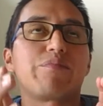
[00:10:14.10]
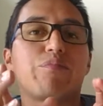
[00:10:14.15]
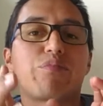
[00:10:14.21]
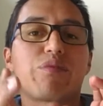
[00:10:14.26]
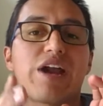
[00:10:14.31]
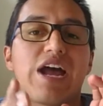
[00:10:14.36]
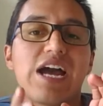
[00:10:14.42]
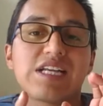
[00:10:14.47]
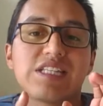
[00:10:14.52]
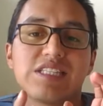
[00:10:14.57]

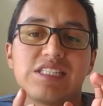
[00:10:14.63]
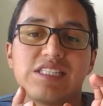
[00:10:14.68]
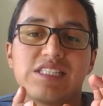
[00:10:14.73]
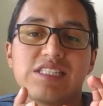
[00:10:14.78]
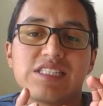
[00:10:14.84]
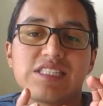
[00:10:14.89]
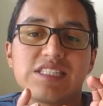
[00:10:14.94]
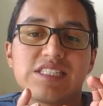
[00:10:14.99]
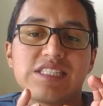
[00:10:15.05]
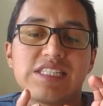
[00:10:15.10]

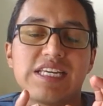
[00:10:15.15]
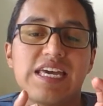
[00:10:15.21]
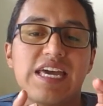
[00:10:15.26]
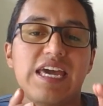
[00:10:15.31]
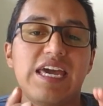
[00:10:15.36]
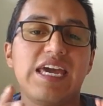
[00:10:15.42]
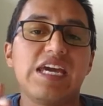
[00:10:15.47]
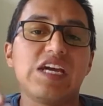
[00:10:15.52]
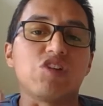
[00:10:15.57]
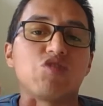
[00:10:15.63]
practice
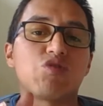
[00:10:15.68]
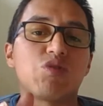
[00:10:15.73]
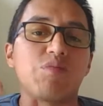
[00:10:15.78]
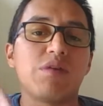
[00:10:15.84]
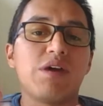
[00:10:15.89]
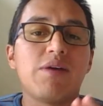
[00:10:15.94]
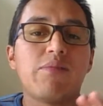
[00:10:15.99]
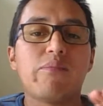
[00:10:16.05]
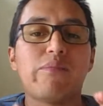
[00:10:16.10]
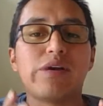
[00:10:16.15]
and
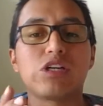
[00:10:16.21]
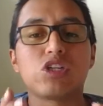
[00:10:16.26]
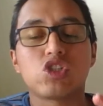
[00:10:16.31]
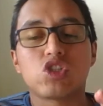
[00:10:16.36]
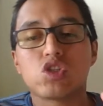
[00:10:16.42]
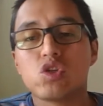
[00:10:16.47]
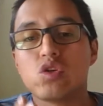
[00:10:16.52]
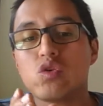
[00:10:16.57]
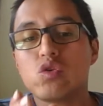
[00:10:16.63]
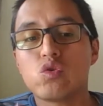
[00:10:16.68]
remember
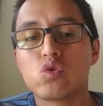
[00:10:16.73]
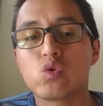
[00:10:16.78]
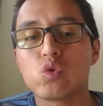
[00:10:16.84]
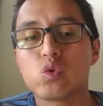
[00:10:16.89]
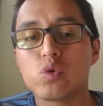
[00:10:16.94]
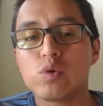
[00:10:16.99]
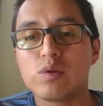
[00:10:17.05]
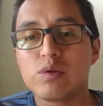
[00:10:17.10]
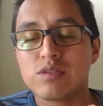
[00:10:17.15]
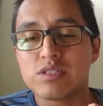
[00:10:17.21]
some
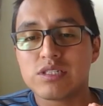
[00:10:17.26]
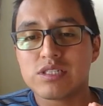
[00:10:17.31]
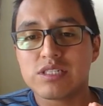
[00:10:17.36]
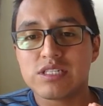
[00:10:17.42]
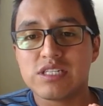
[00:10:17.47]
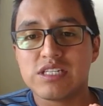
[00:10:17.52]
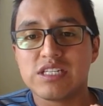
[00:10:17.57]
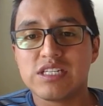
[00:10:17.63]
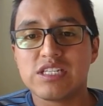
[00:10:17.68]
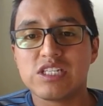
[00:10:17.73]
rules
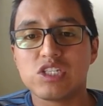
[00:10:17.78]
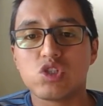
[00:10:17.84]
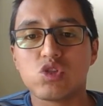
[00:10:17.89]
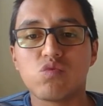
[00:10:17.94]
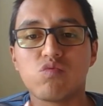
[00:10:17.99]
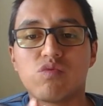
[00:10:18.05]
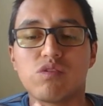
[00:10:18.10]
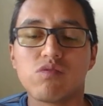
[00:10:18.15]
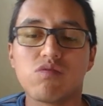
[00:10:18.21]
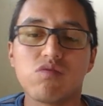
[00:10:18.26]
to
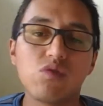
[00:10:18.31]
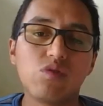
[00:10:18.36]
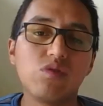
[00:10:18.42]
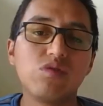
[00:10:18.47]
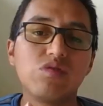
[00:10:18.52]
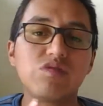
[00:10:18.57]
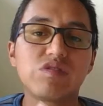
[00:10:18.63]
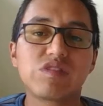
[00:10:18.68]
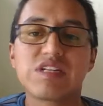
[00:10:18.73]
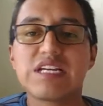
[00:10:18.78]

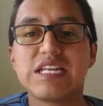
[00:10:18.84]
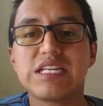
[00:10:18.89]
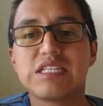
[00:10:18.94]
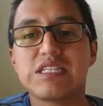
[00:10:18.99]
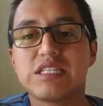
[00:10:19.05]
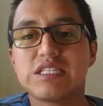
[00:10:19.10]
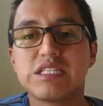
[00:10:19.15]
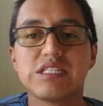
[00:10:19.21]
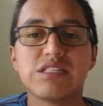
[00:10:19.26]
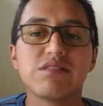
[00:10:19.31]
perform
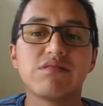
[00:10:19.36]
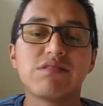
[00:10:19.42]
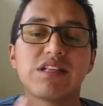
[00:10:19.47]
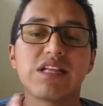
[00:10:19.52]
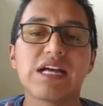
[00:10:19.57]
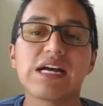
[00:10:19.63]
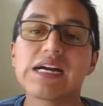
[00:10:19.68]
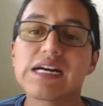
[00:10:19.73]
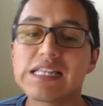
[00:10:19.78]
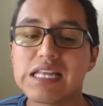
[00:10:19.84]
relative
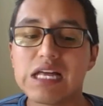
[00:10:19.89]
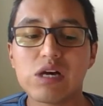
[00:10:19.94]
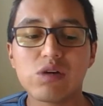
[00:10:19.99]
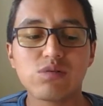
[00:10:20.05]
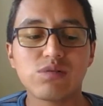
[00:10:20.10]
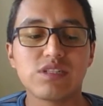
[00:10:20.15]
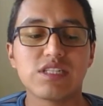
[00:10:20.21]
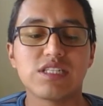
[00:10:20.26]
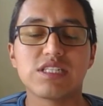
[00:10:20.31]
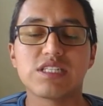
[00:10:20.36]

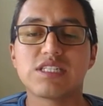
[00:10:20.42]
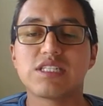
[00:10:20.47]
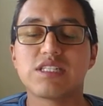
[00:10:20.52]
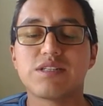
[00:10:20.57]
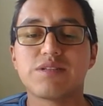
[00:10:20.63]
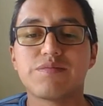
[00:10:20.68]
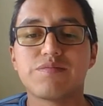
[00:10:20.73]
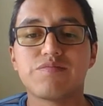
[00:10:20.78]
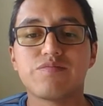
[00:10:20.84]
clauses.